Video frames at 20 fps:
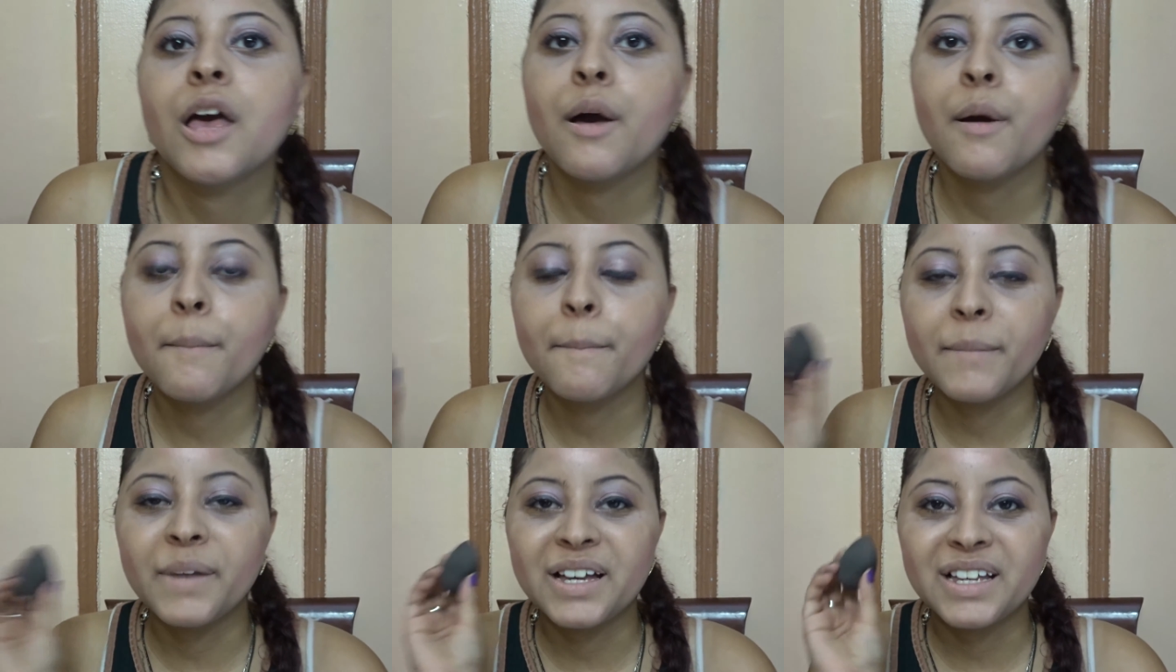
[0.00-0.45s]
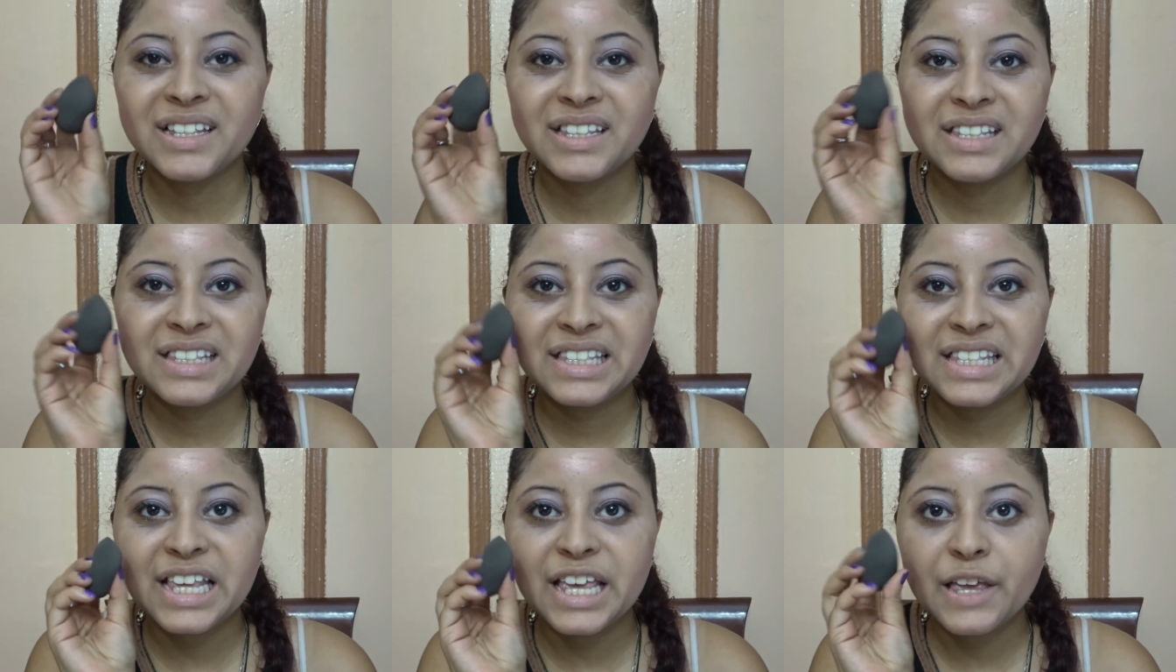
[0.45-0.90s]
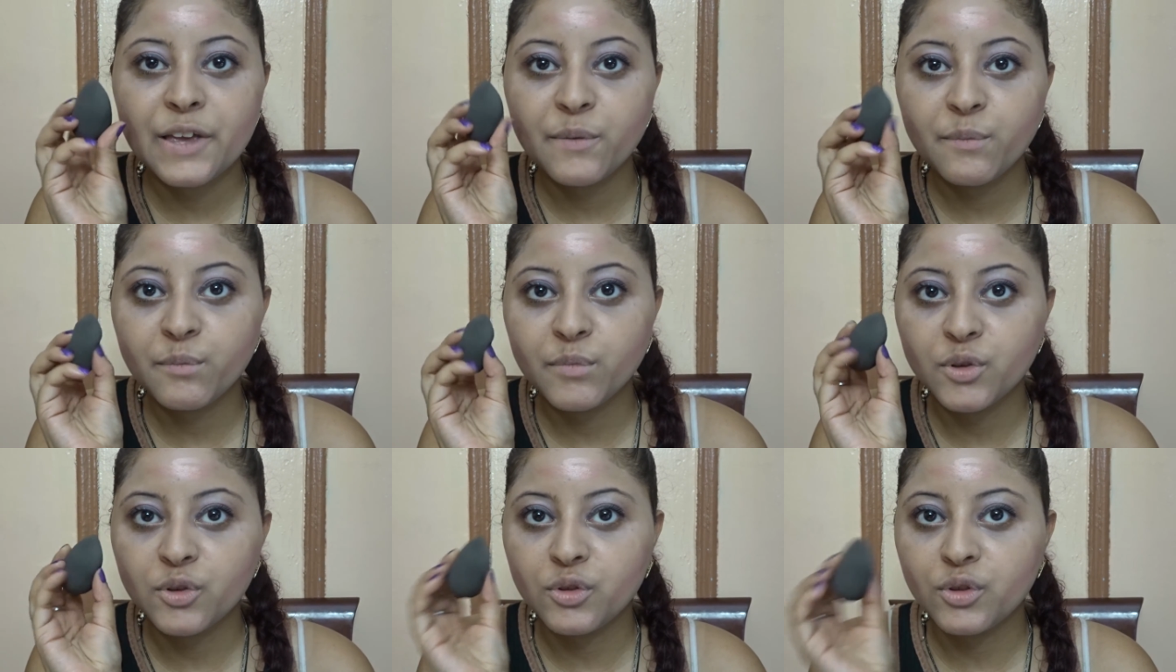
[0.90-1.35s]
my
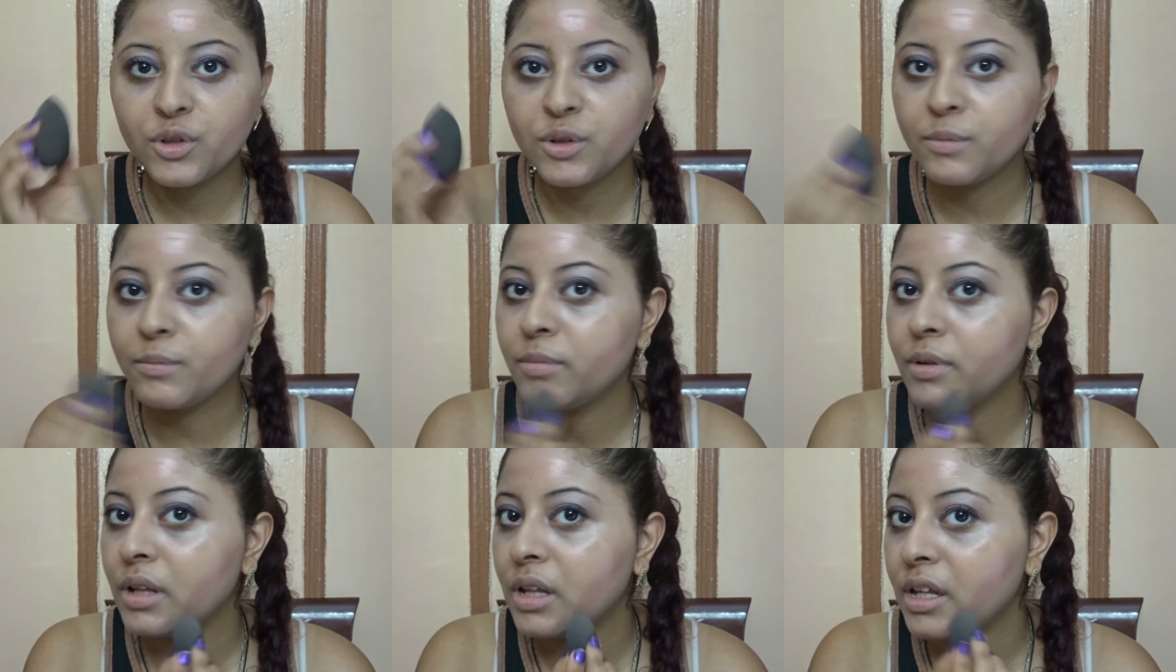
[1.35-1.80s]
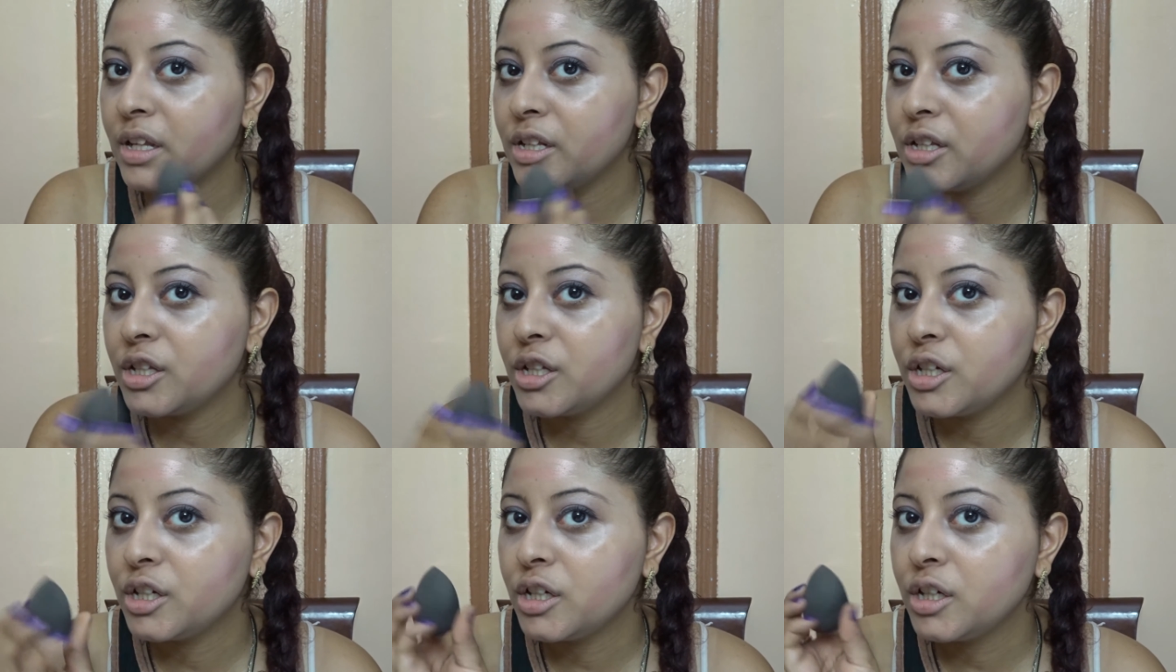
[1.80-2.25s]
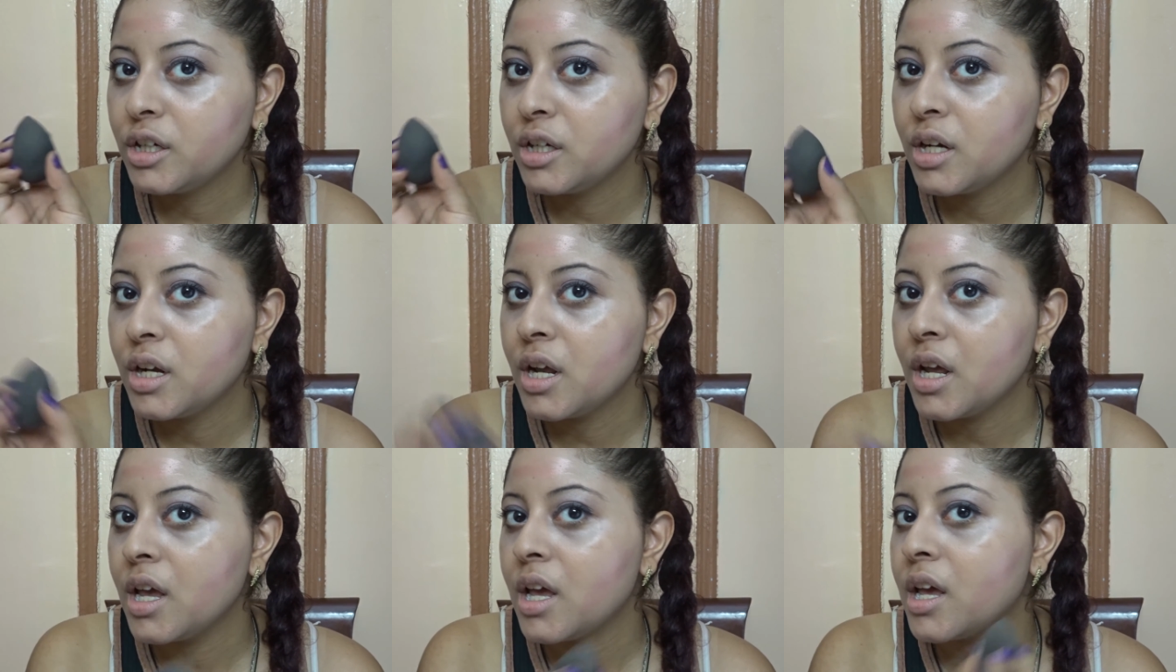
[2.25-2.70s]
same beauty blender.
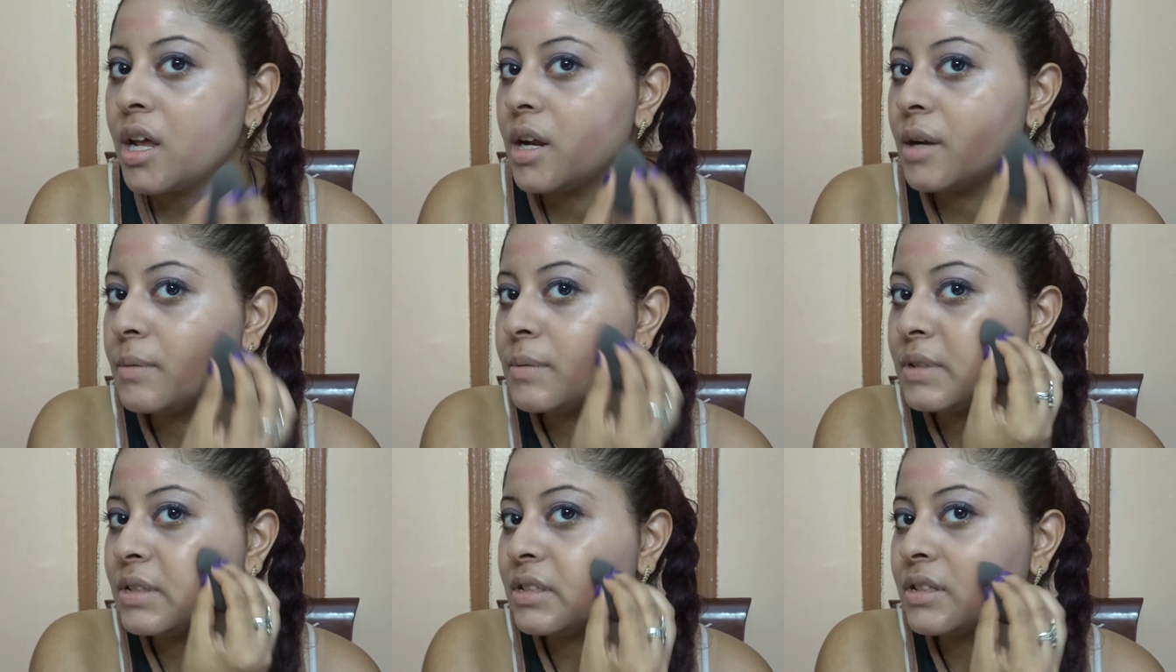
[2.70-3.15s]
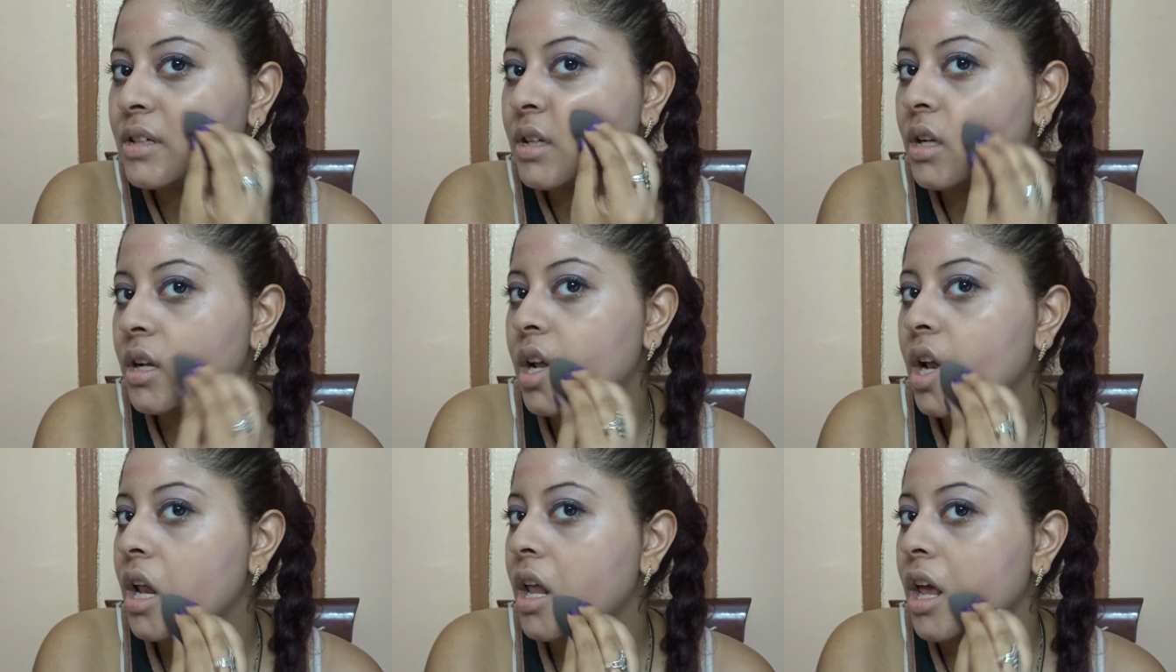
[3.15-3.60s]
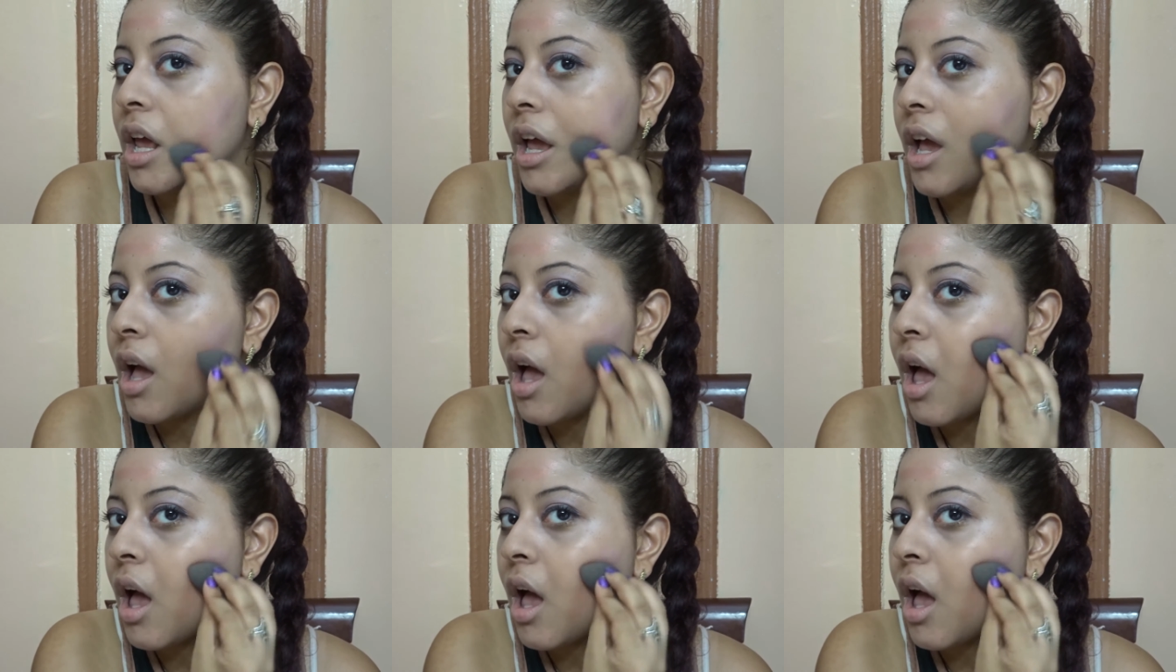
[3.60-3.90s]
I'm just gonna like